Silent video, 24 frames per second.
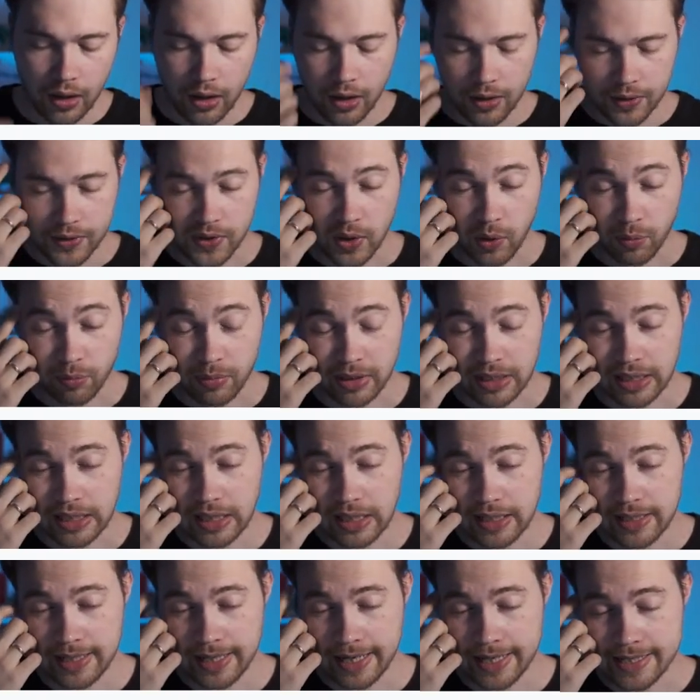so
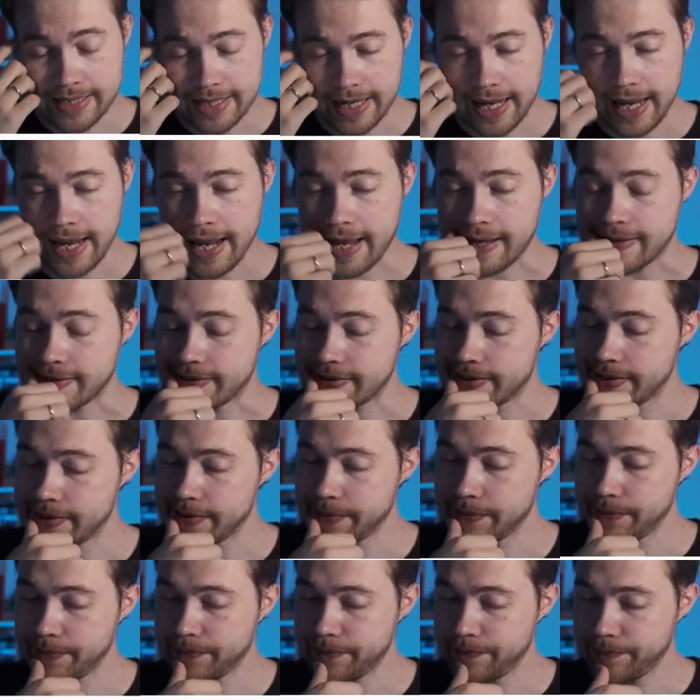begin and end,
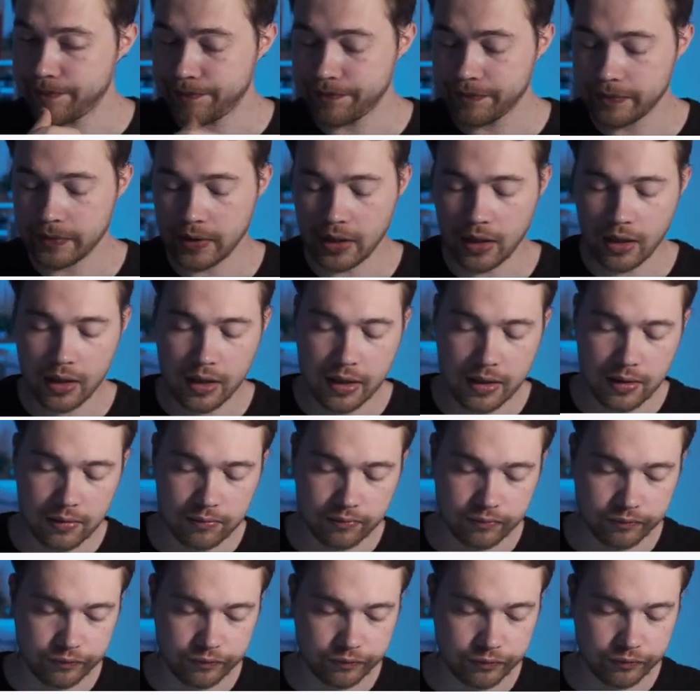
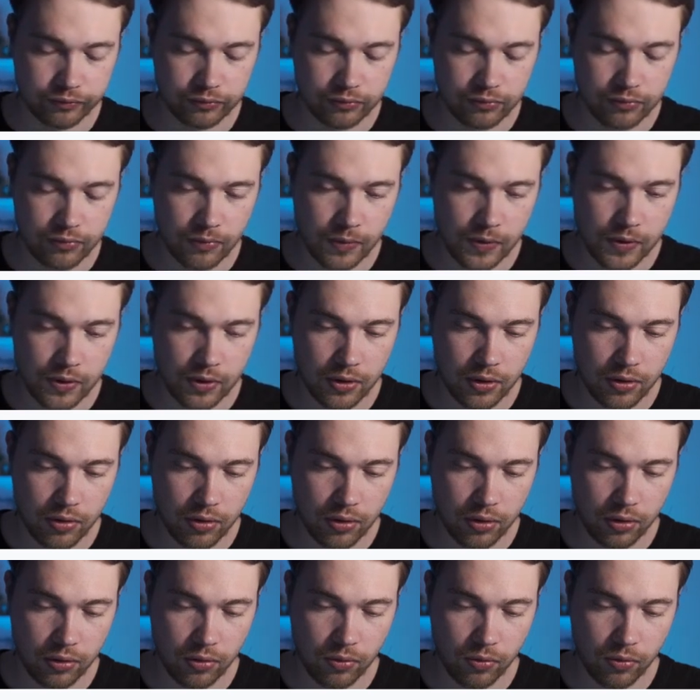
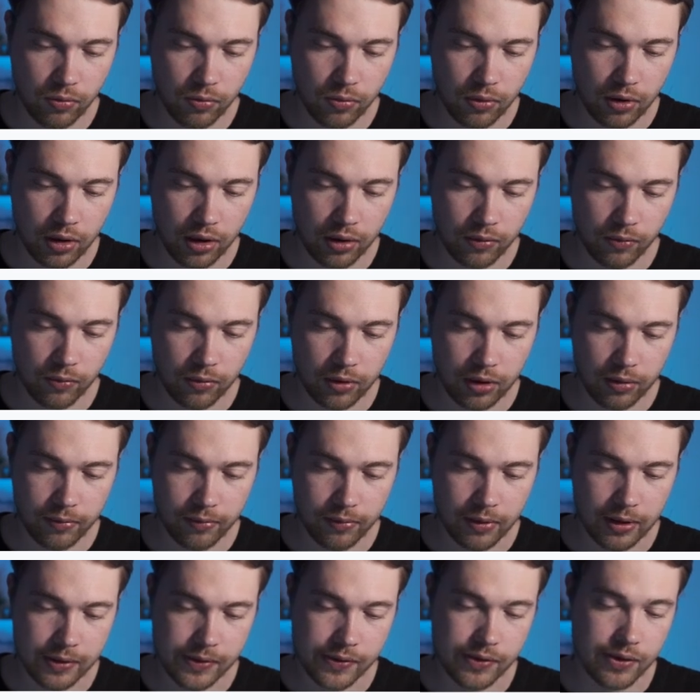0, 1, 1,
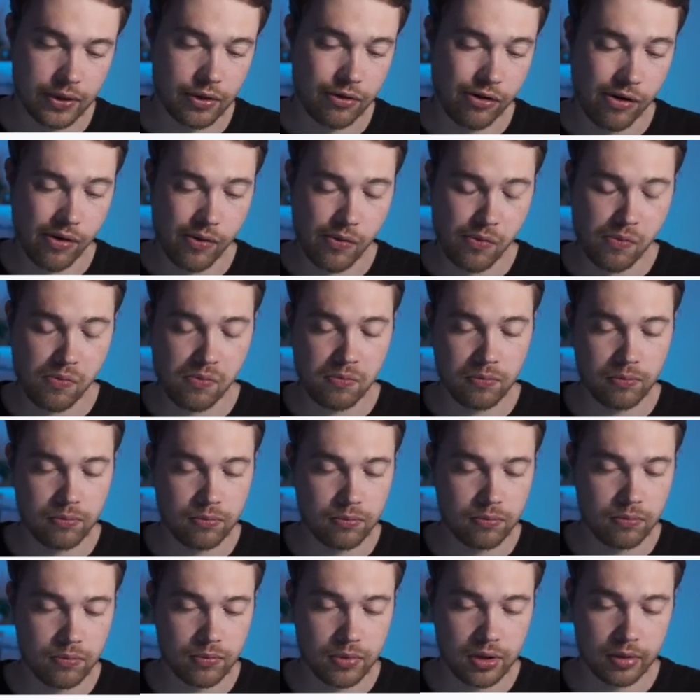1, 0,
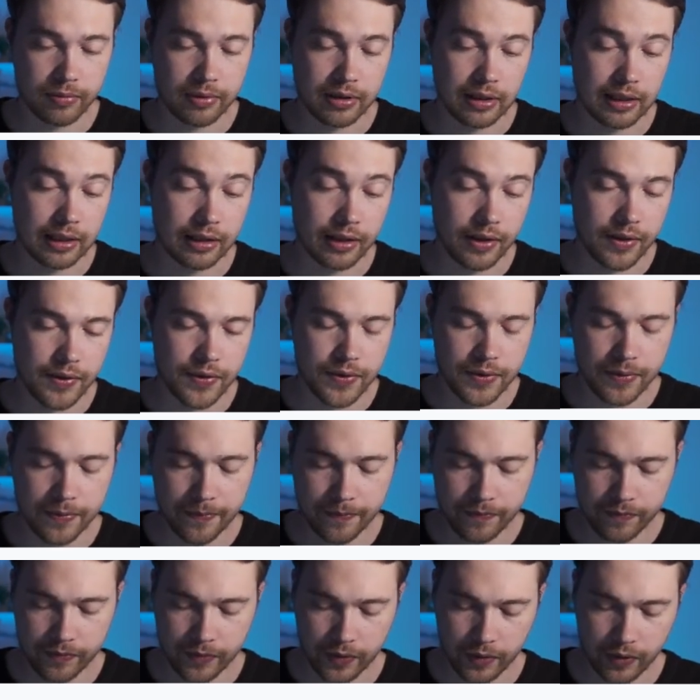something like this.
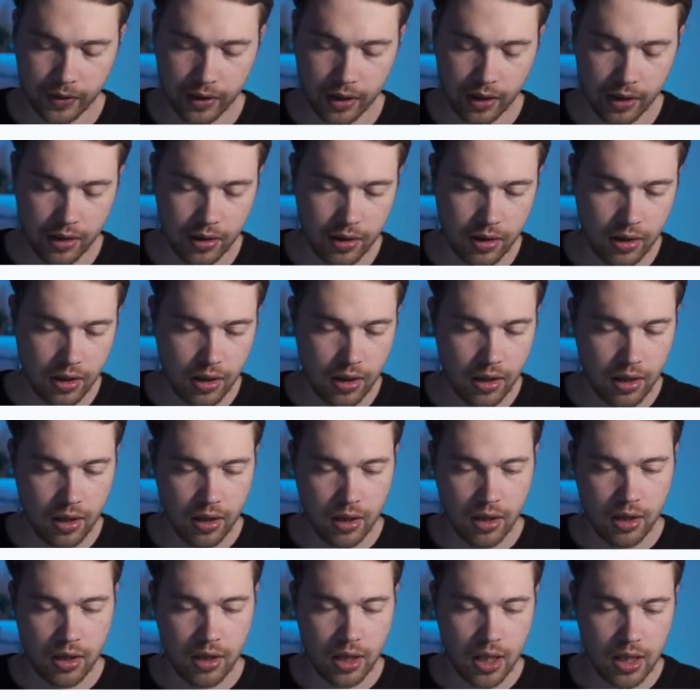Okay,
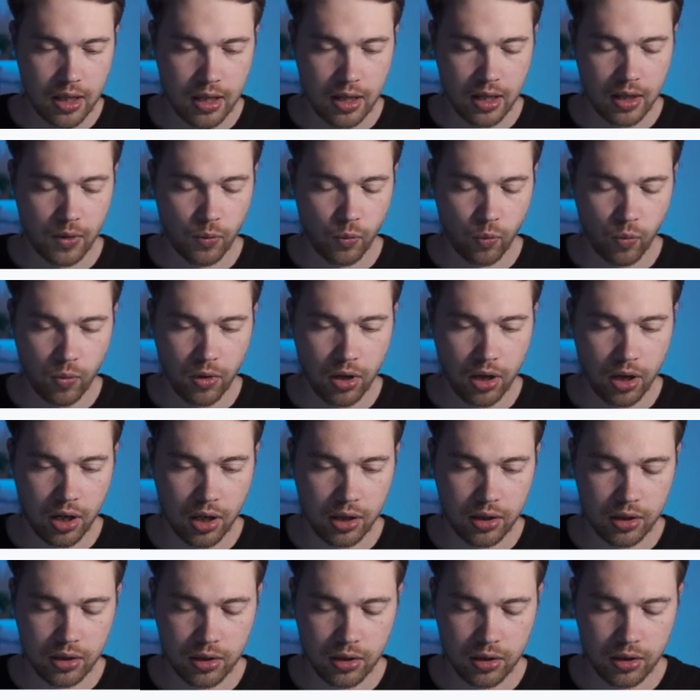then
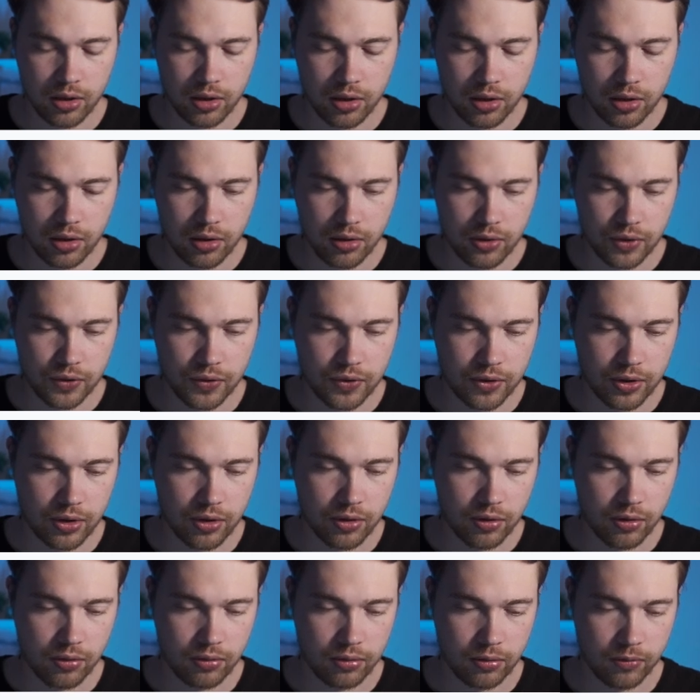1,
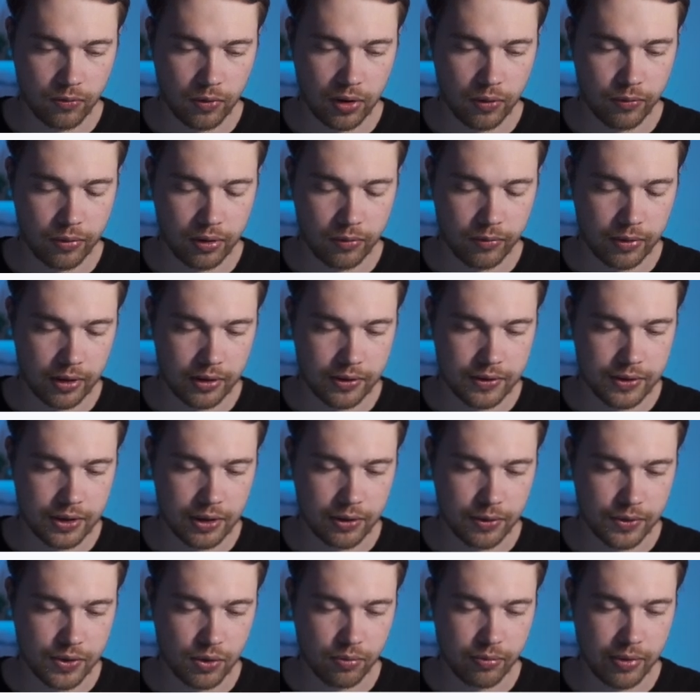0, 1, 1, 1,
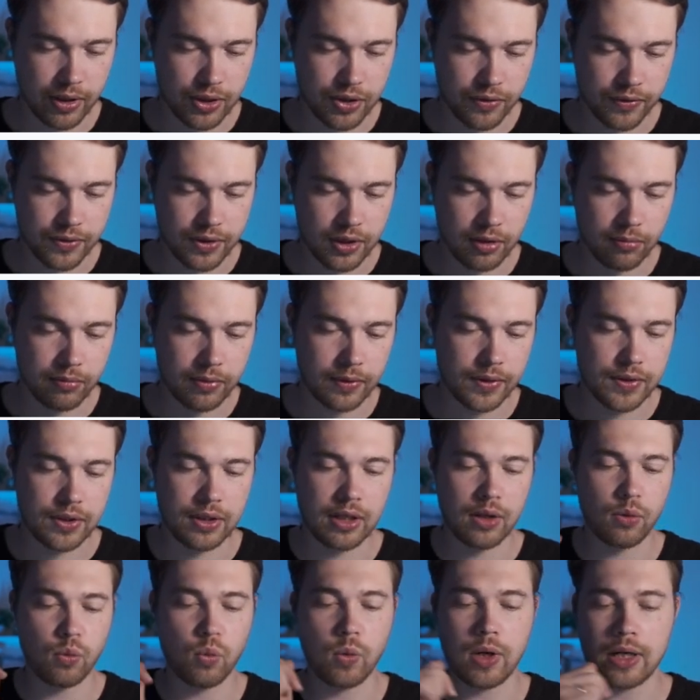0, so a bunch of symbols and
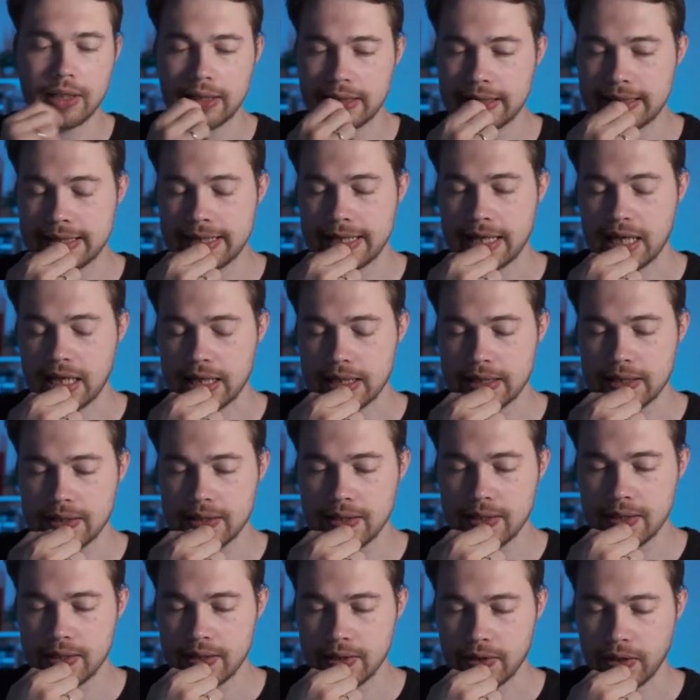then 1 at the end.
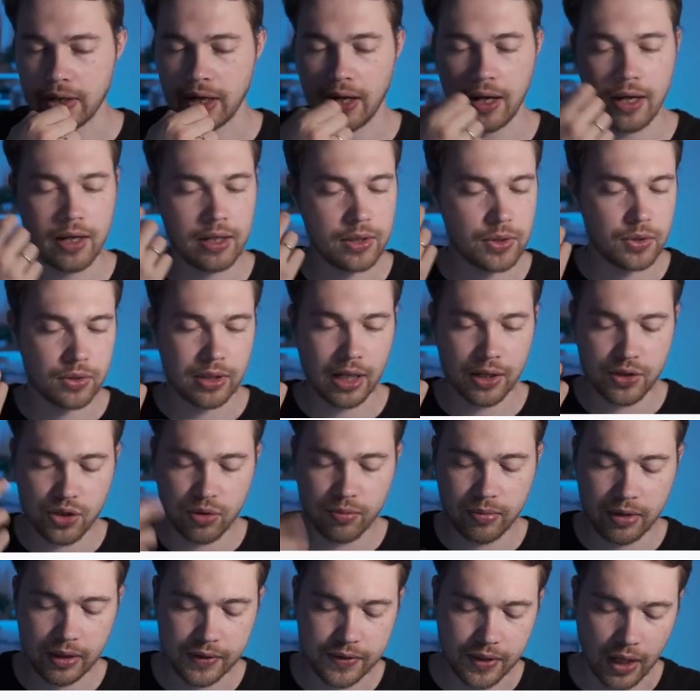Okay, so that should
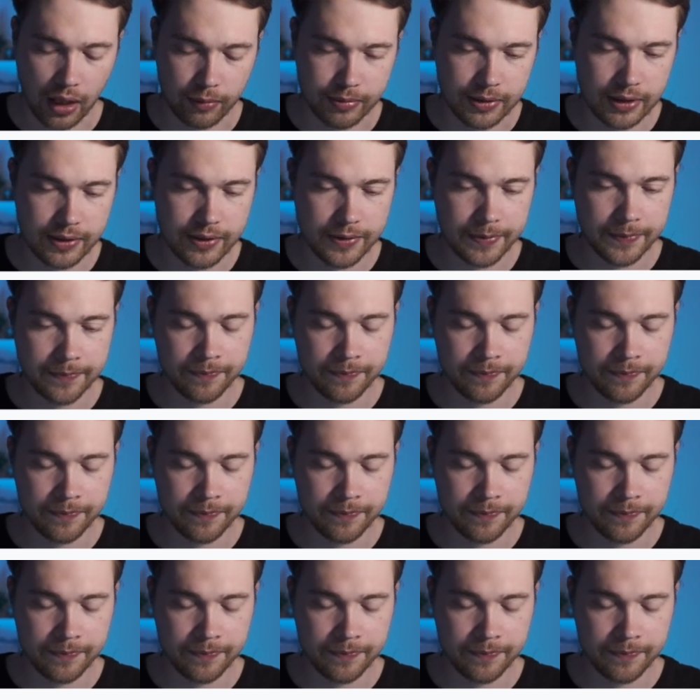be accepted.